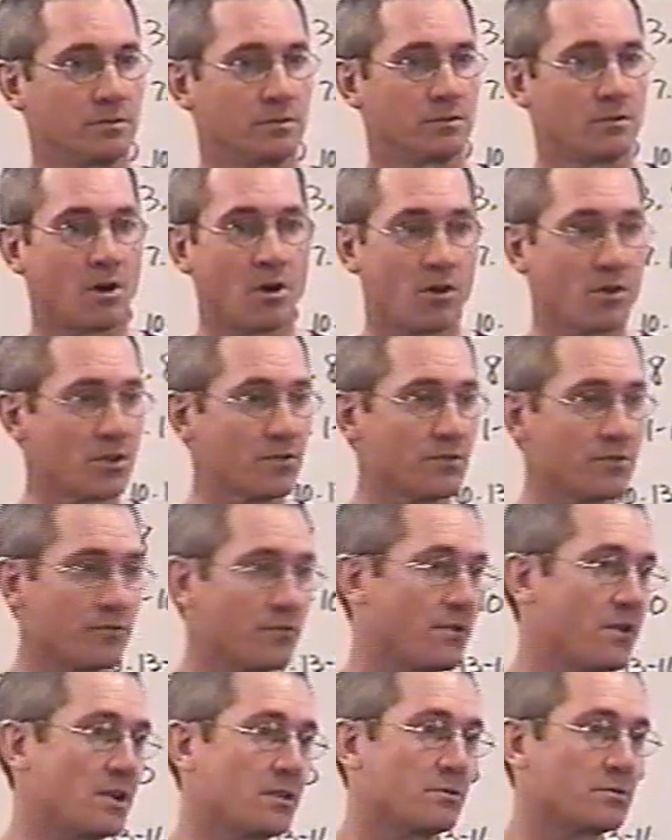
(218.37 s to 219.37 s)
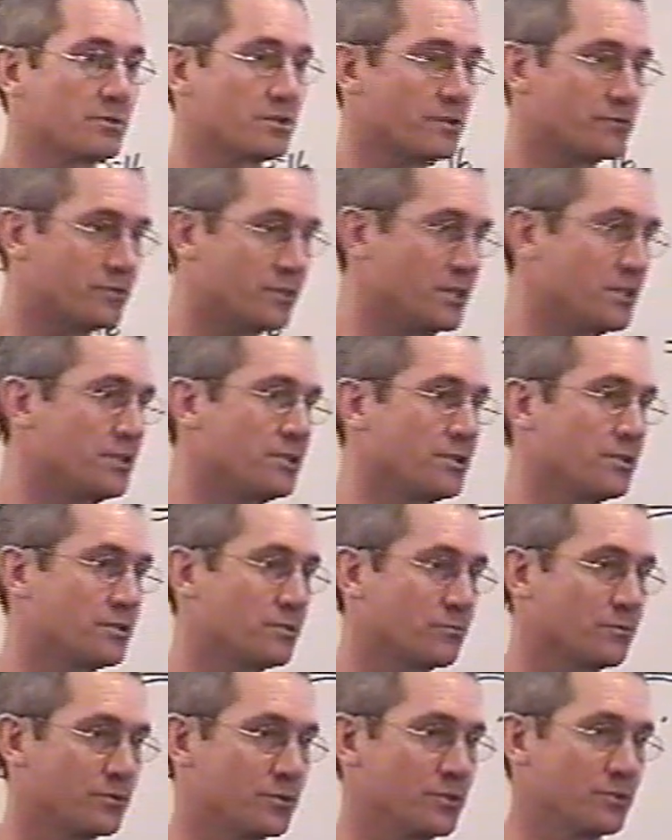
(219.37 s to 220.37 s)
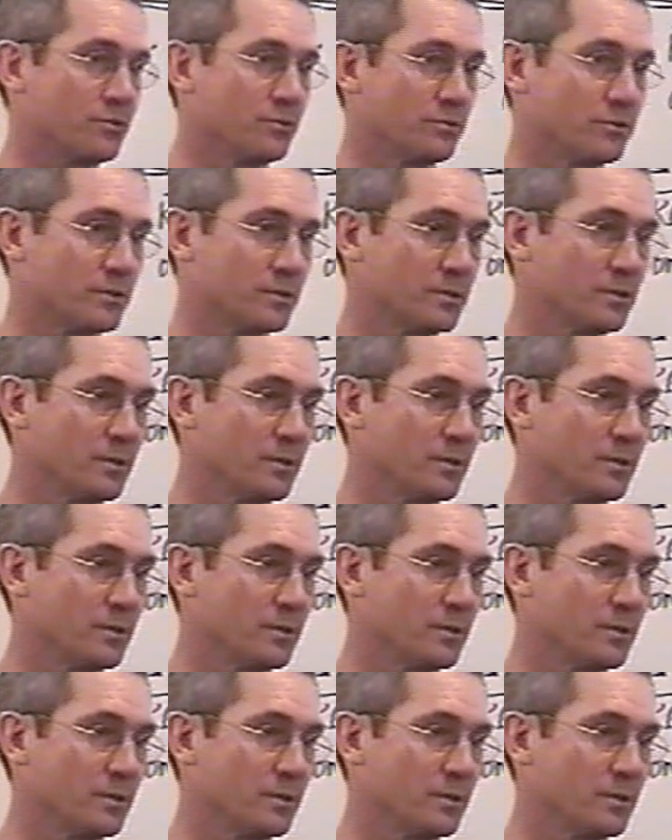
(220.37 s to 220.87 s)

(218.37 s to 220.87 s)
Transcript: All of the followers of Jesus were Jews.